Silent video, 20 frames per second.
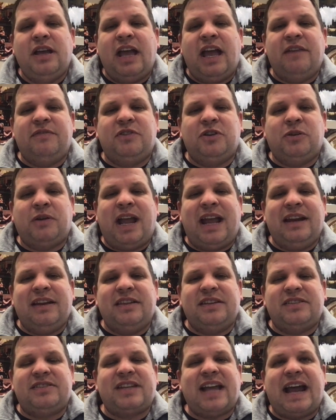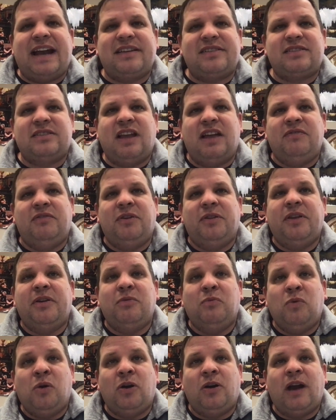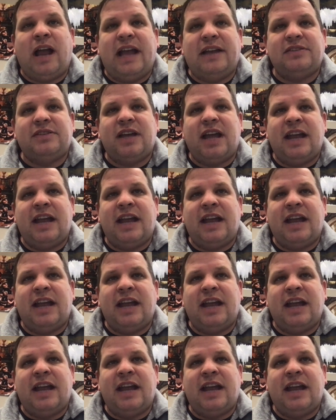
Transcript: have created the status level that we're at,